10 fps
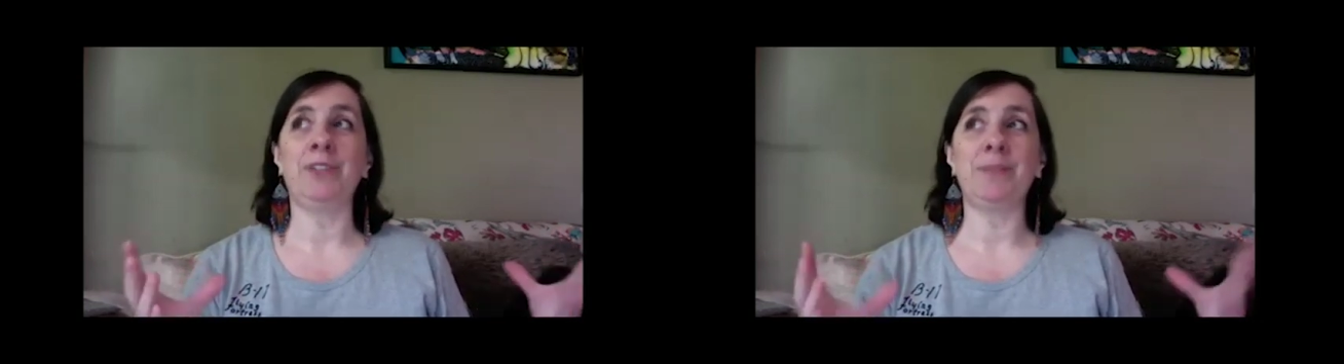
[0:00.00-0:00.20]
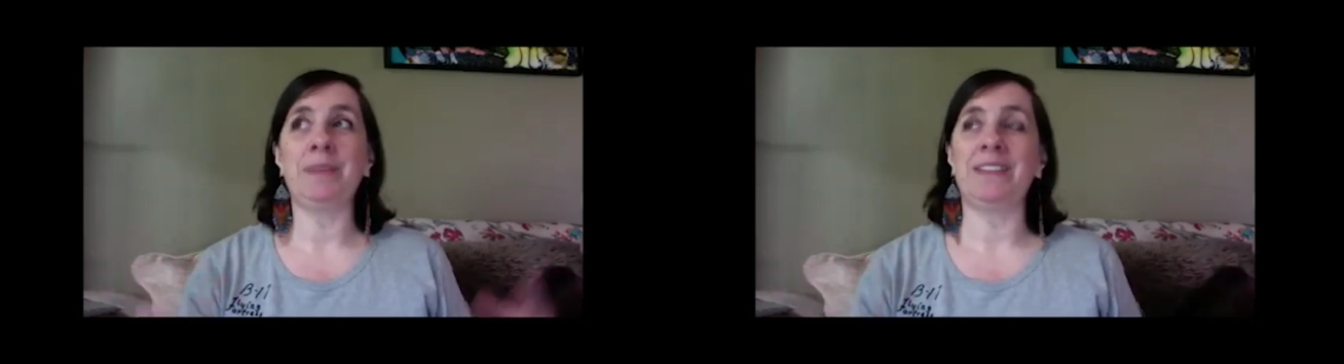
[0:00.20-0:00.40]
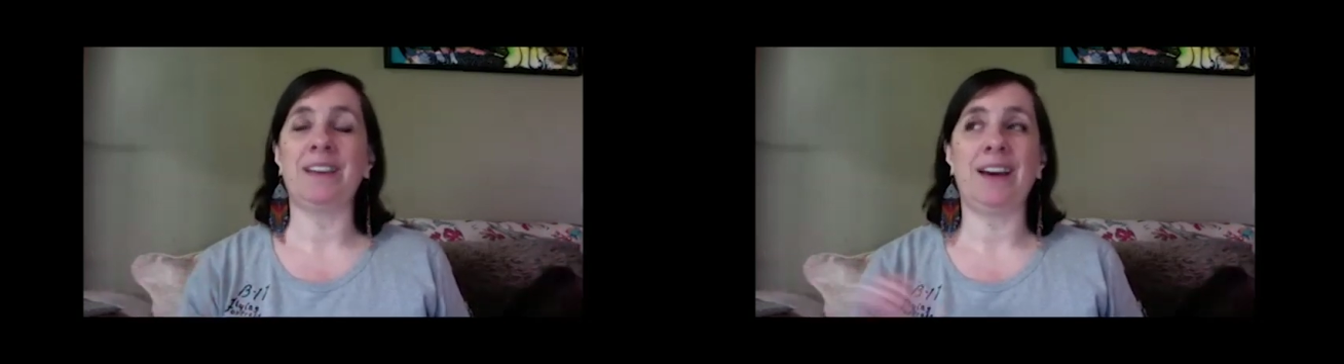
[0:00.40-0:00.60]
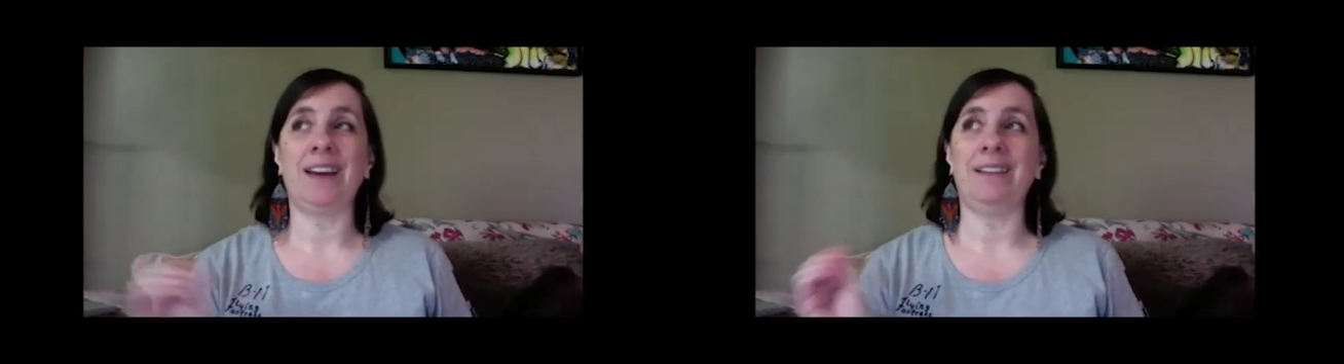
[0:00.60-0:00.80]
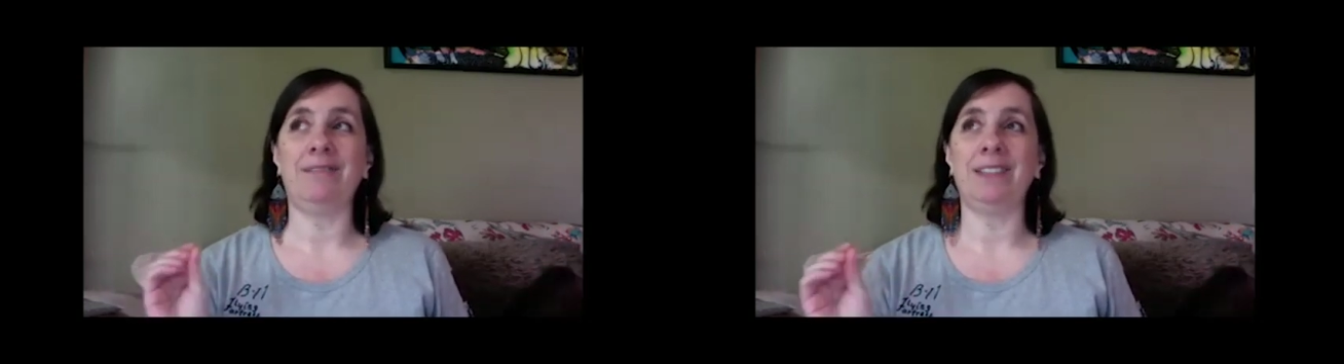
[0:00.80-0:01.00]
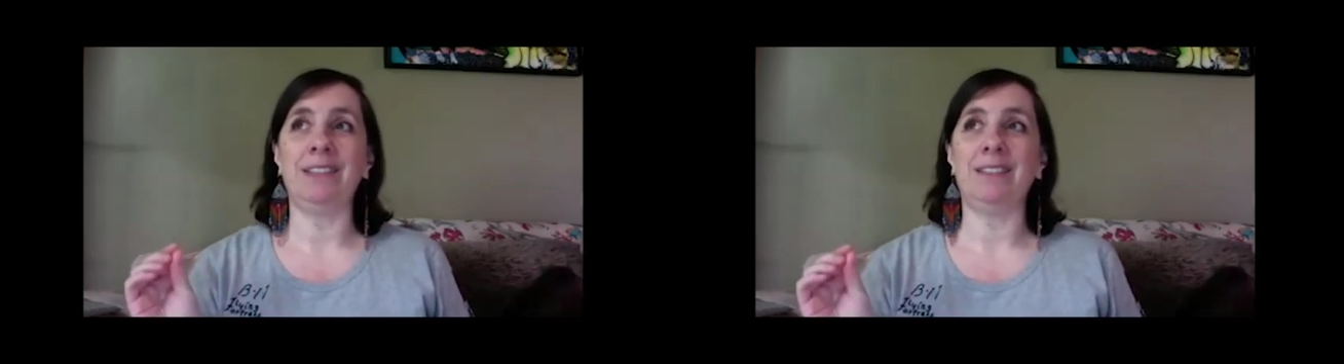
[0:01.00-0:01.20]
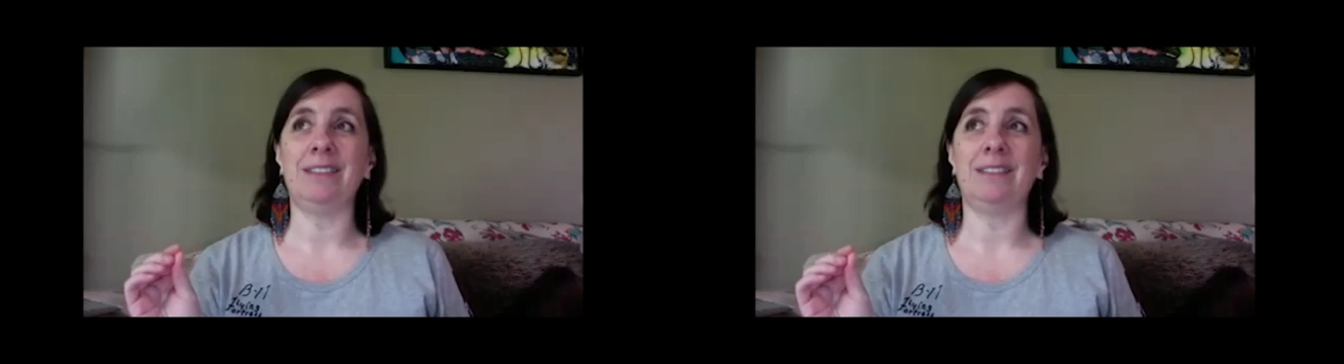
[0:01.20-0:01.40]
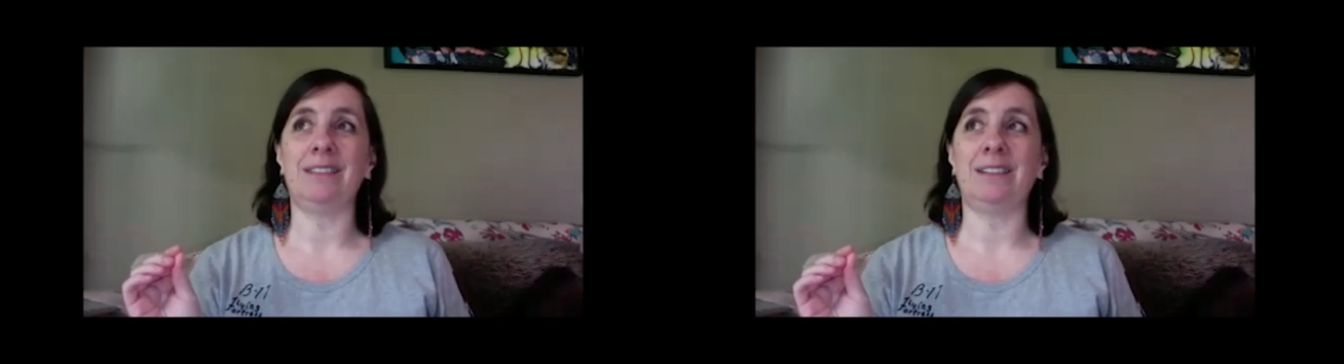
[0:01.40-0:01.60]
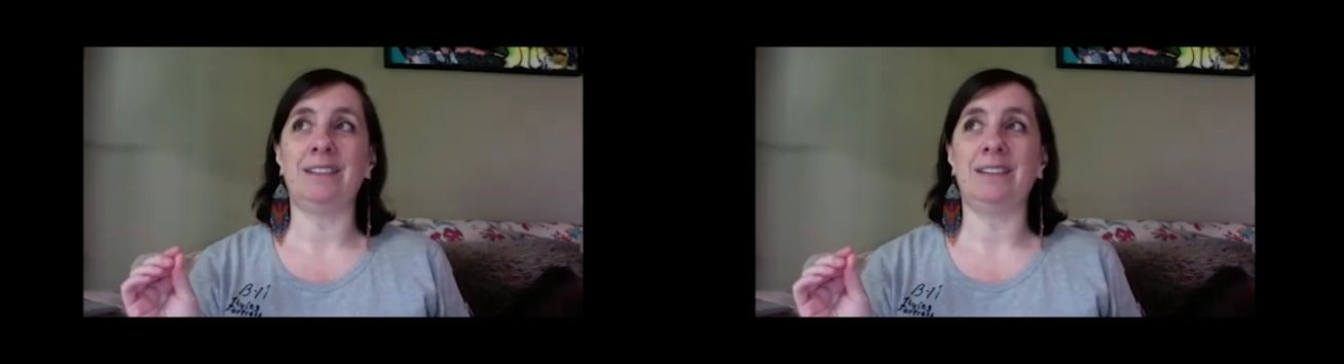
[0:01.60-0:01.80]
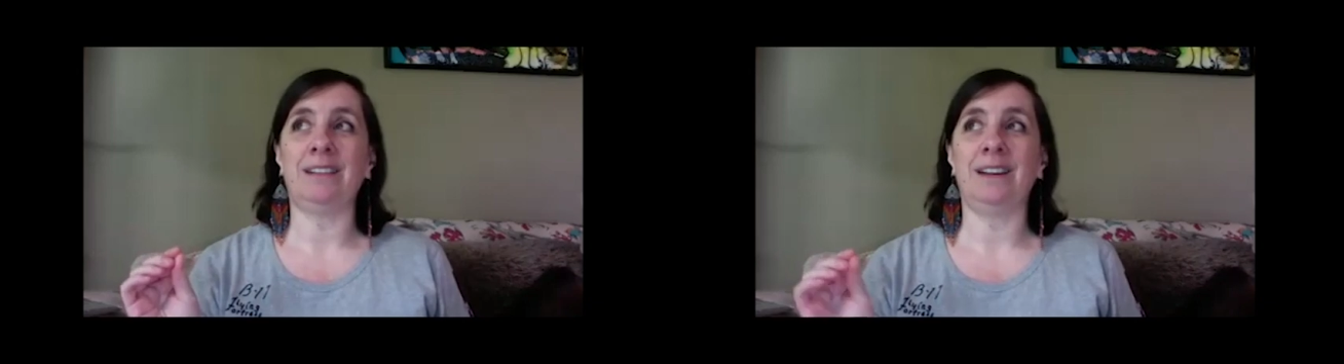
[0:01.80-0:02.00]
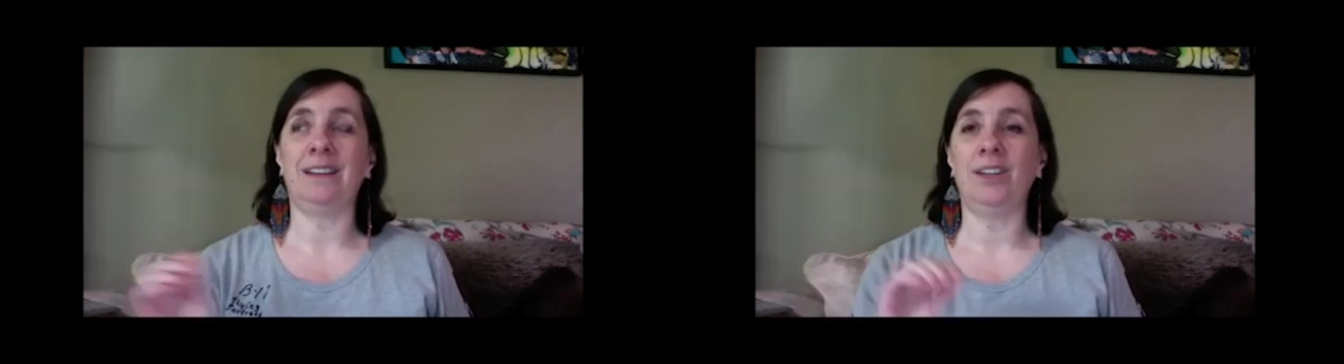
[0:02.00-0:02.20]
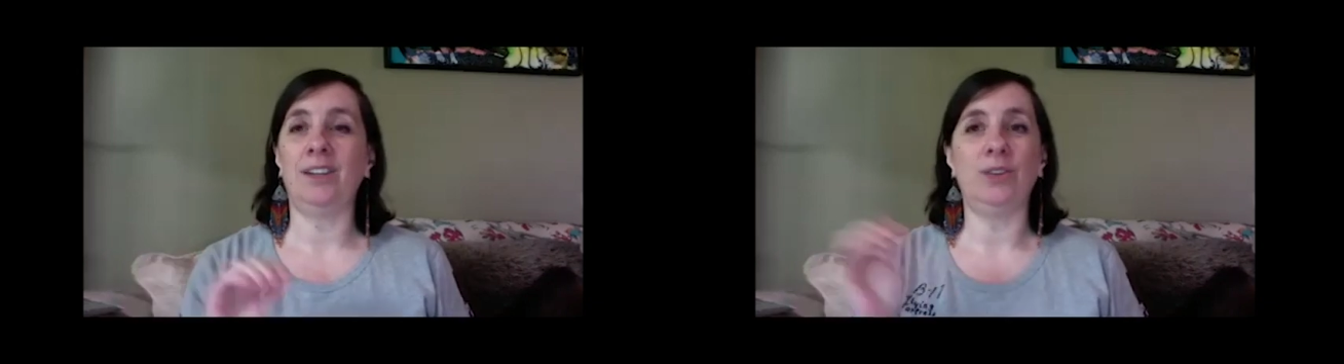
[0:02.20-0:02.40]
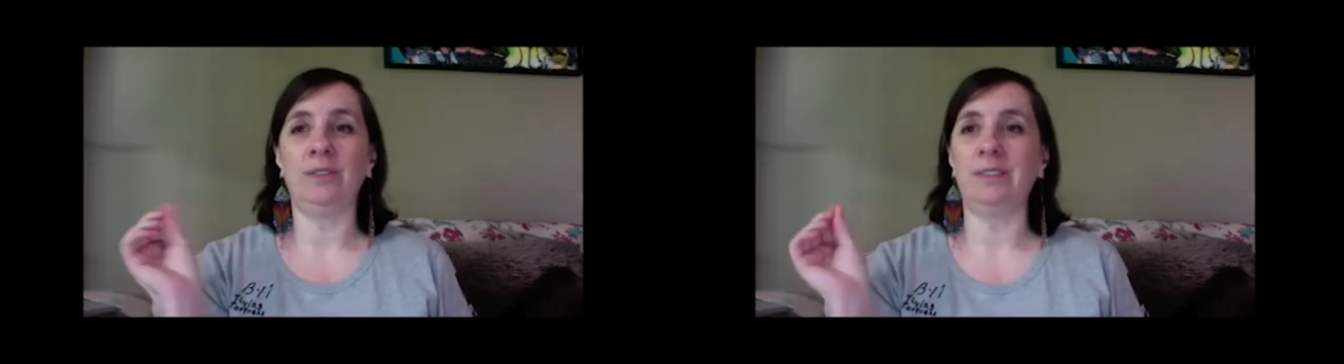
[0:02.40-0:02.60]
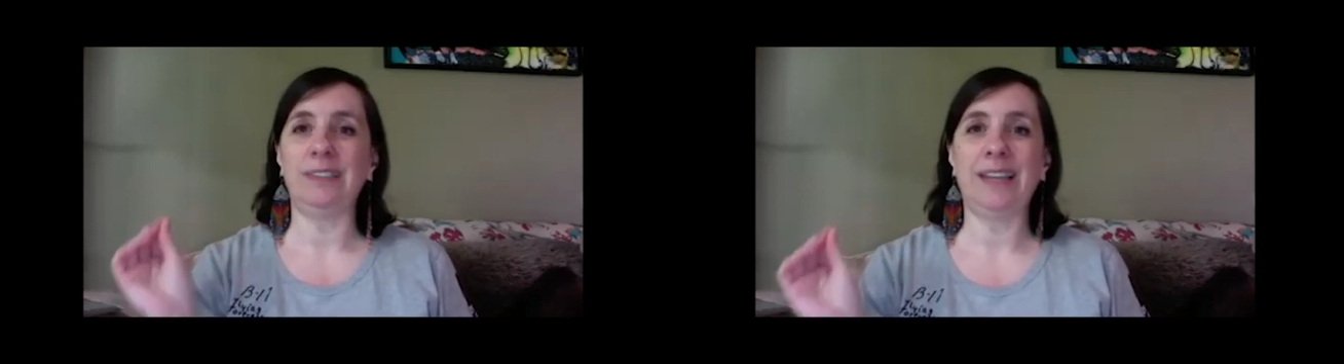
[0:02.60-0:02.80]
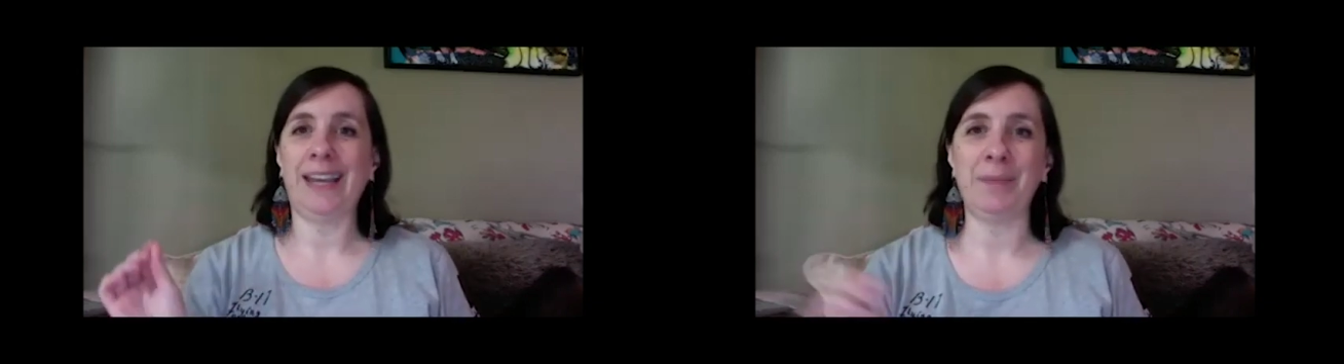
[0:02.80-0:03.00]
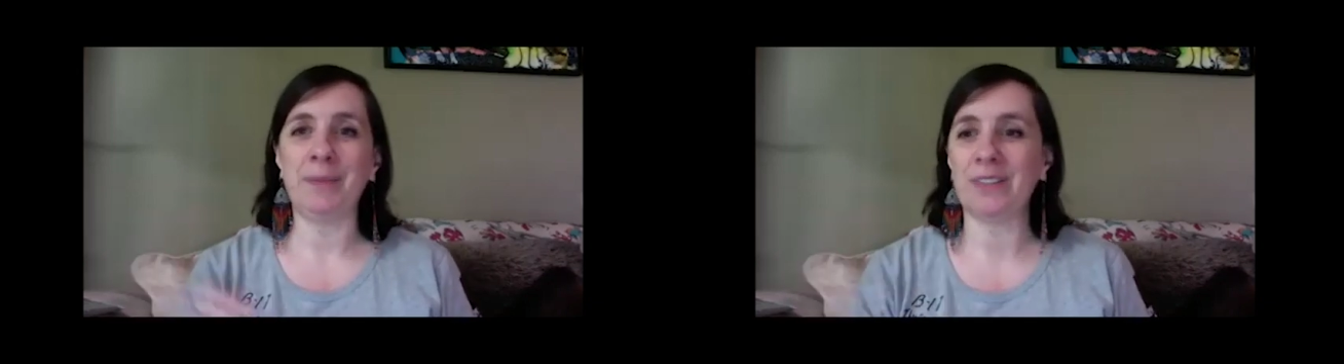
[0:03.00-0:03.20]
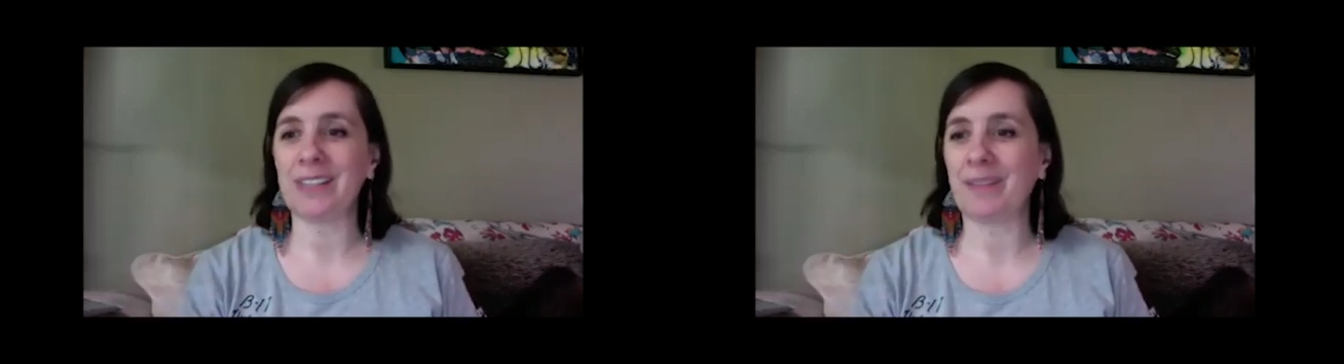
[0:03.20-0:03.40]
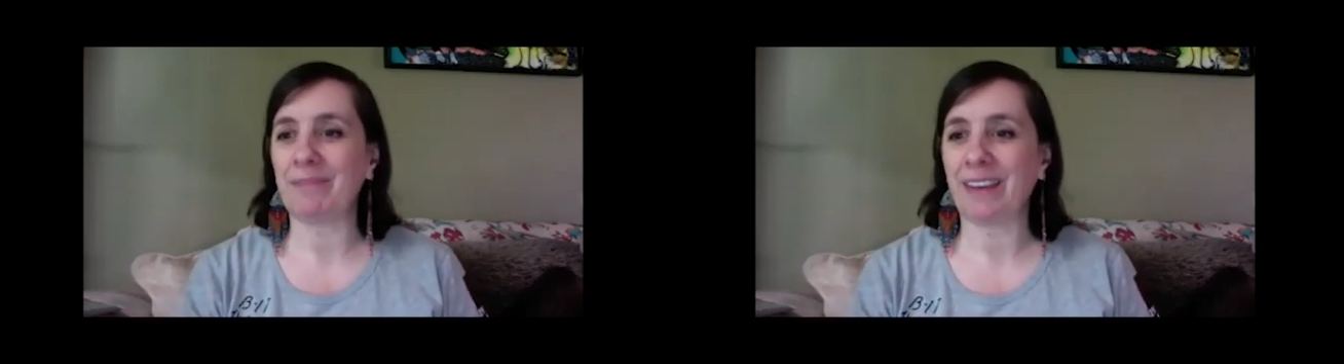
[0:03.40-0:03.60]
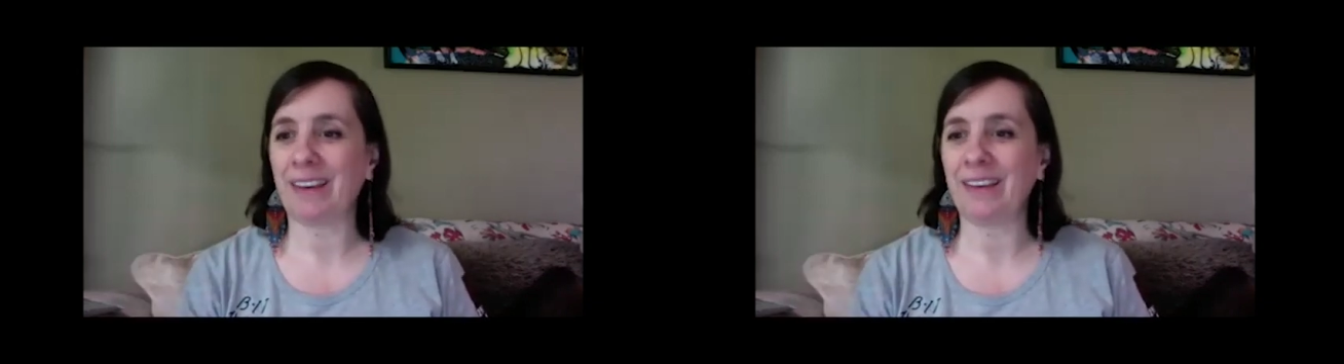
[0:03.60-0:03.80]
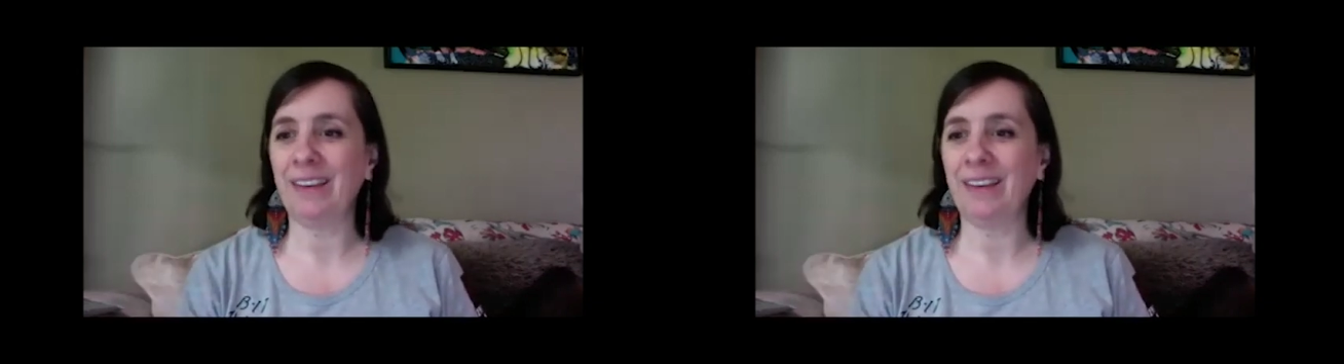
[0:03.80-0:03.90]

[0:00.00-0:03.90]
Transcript: Just beside it was uh, unknown name or something.